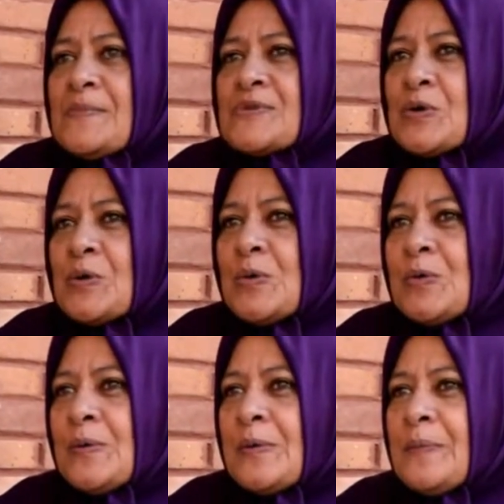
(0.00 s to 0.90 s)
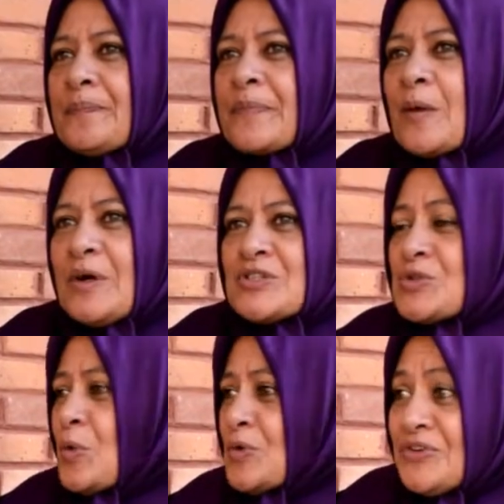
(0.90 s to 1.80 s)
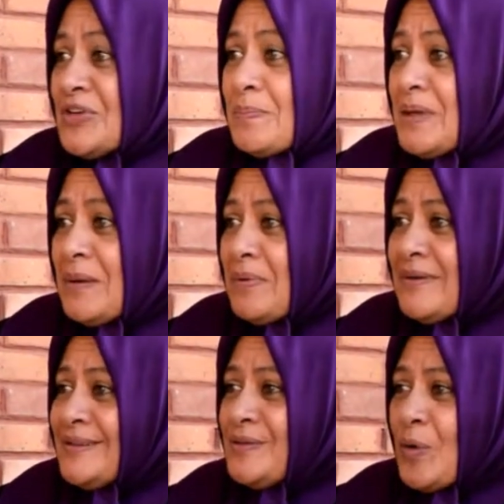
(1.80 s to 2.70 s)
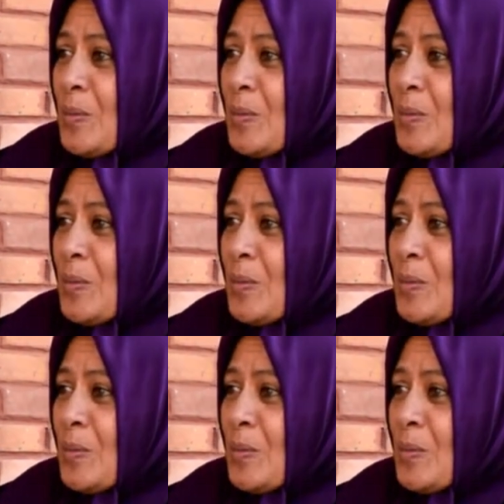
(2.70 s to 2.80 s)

So we are just ordinary people,